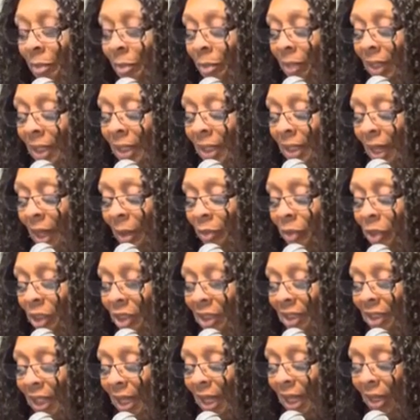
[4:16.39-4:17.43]
But I'm
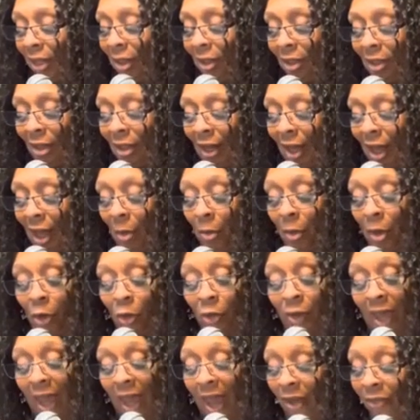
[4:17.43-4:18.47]
just saying, I'm
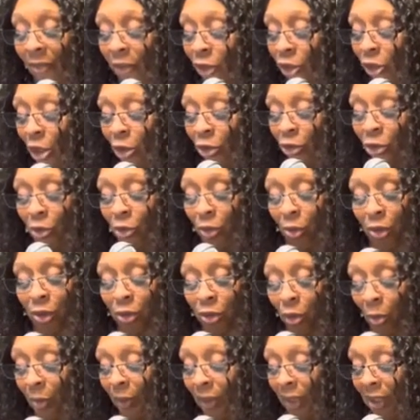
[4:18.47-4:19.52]
going to have the church
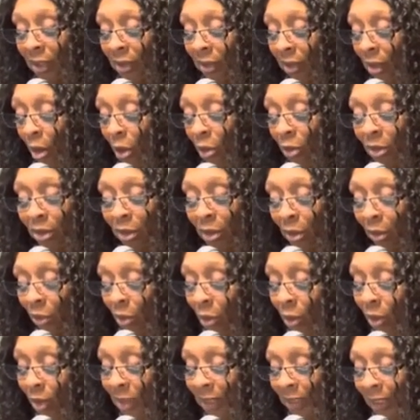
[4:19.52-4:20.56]
doors open as long as the
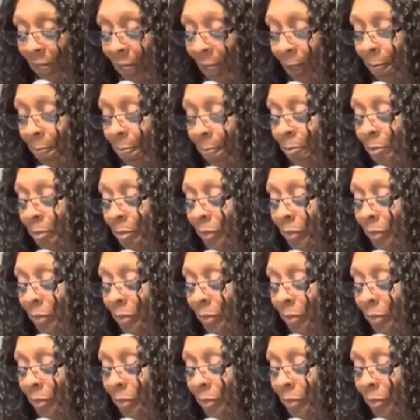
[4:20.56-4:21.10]
Lord say.